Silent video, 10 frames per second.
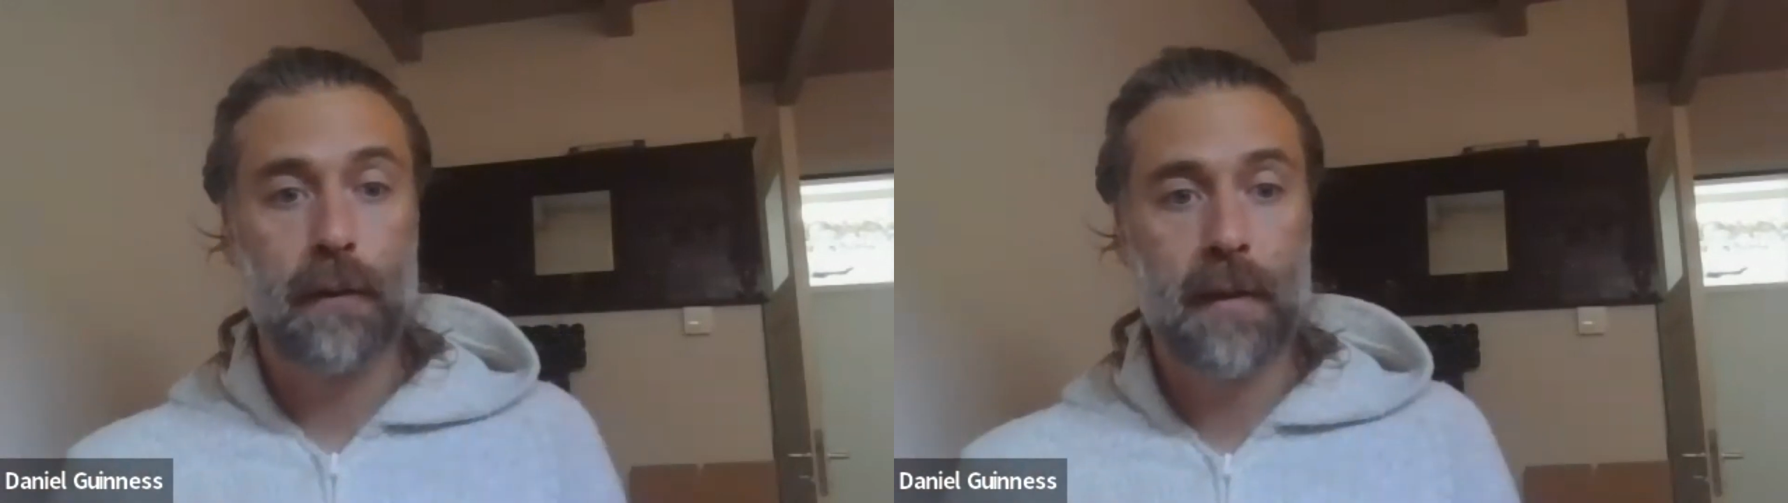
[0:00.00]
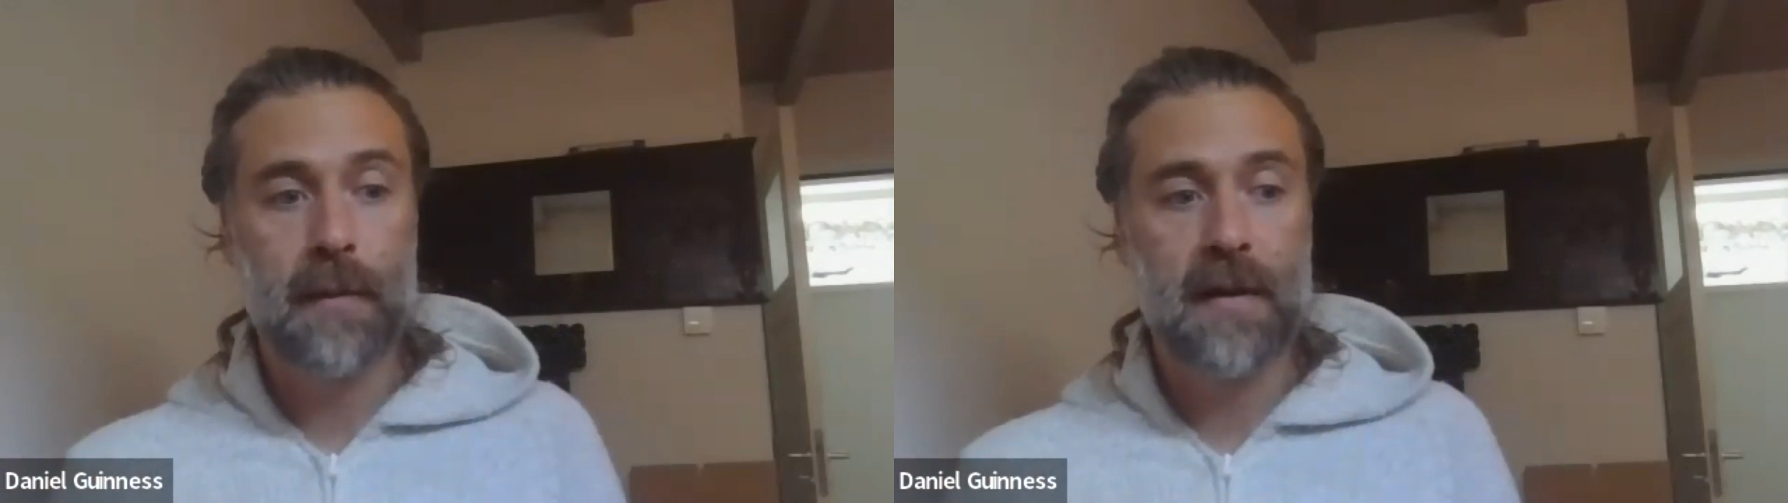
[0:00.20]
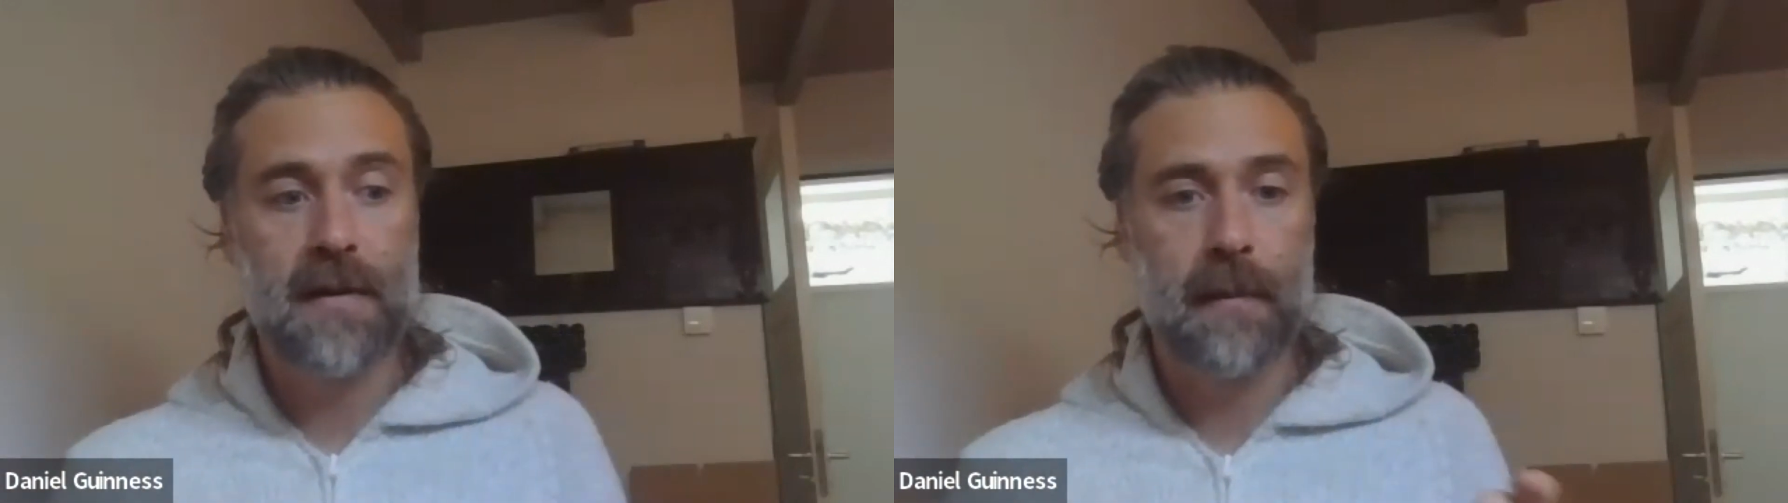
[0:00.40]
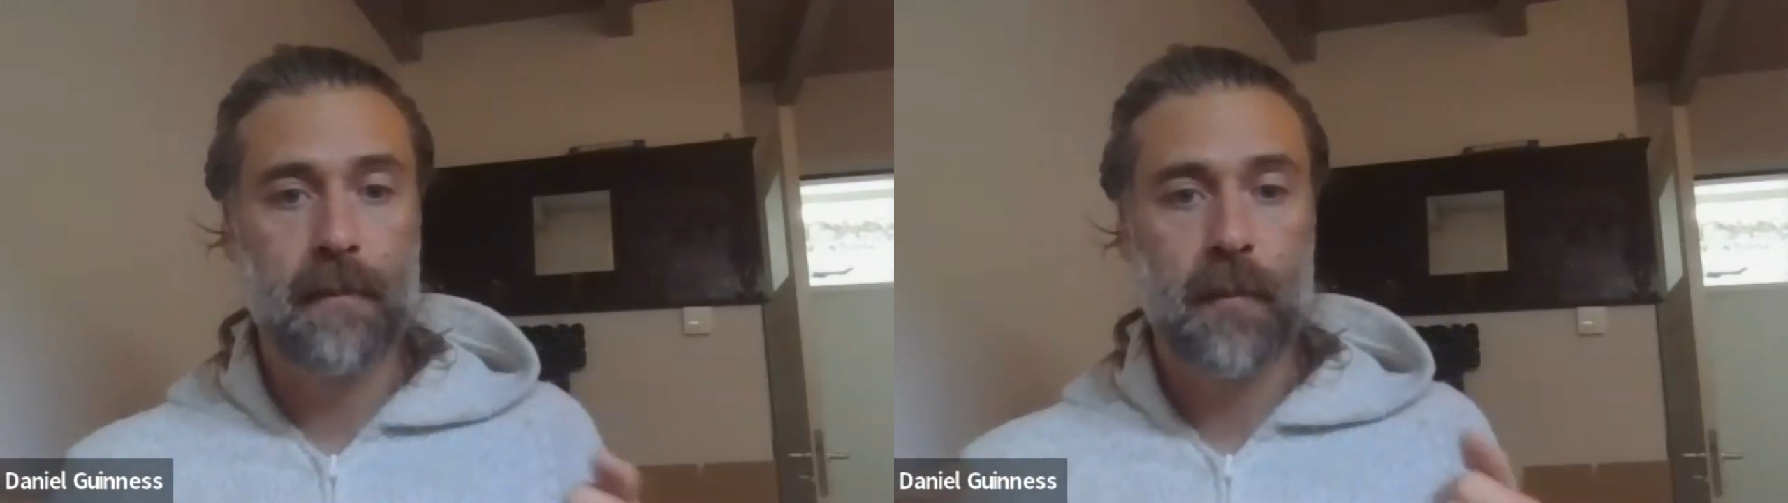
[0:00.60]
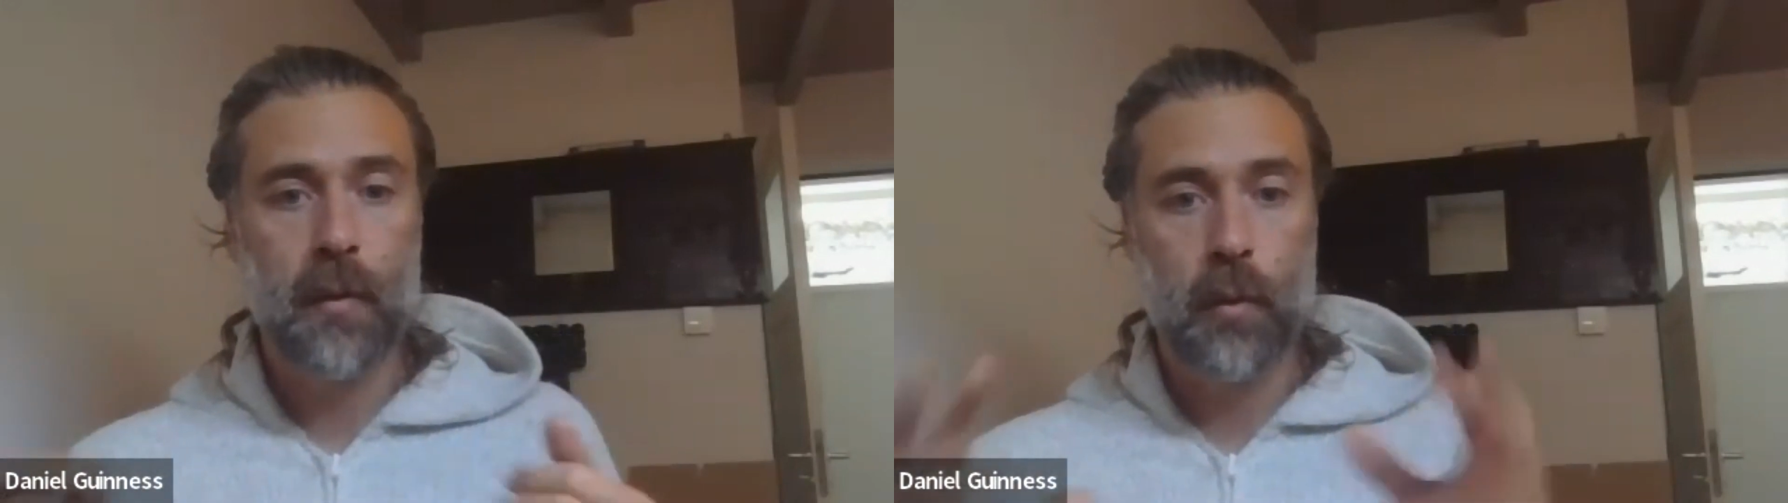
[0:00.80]

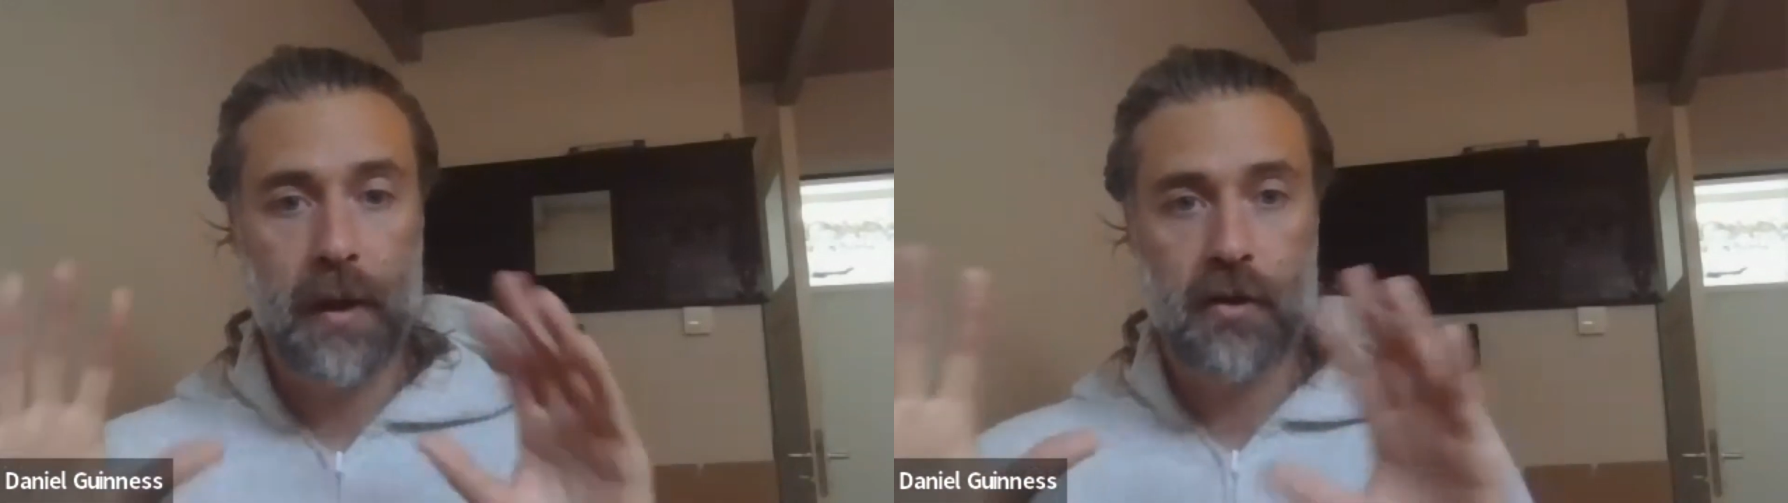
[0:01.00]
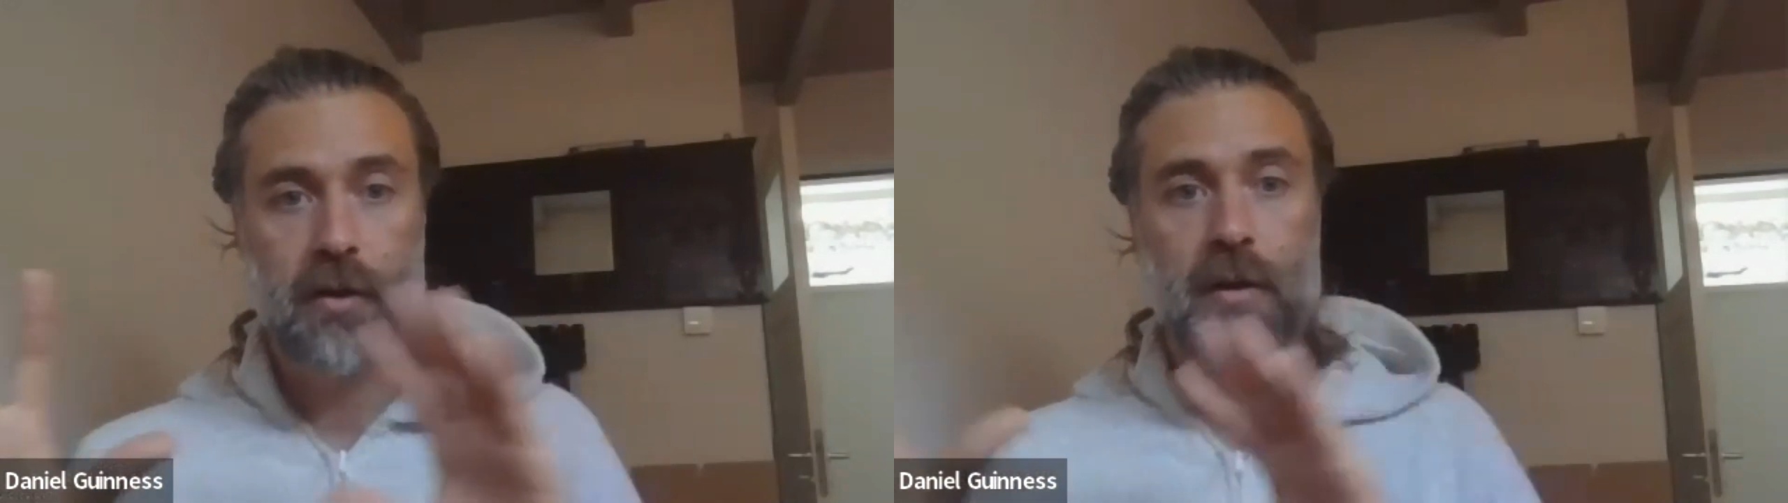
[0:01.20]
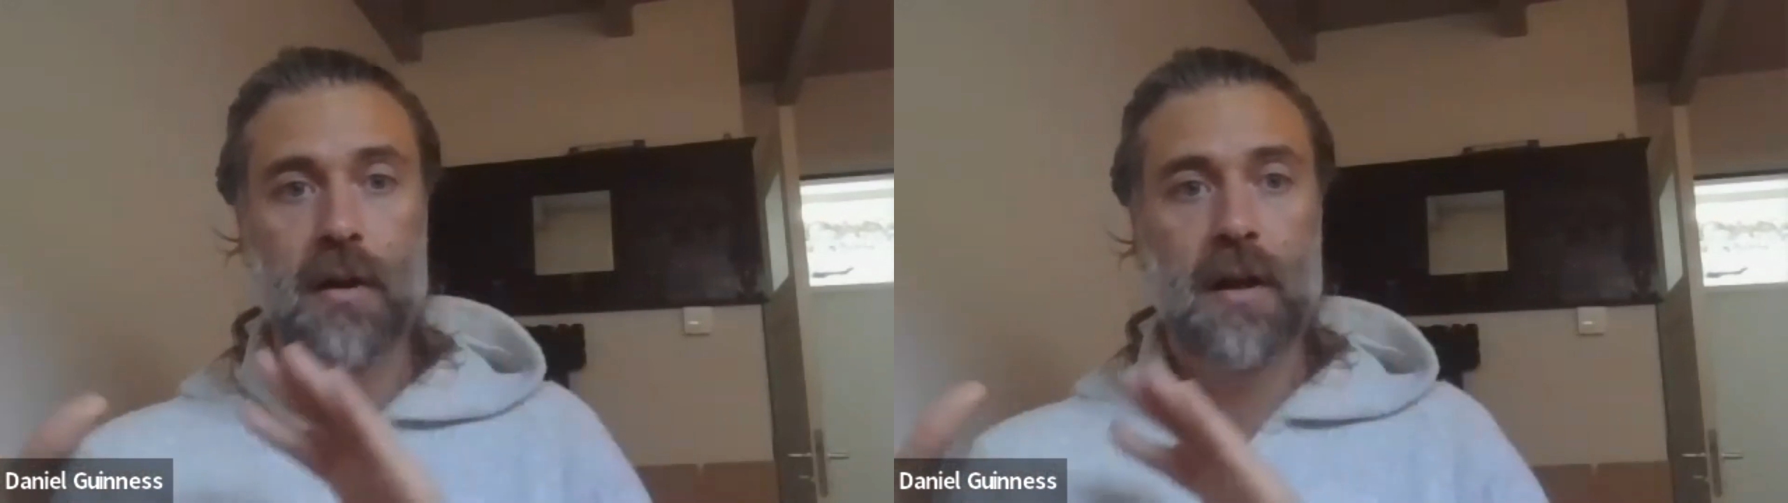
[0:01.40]
feminism, which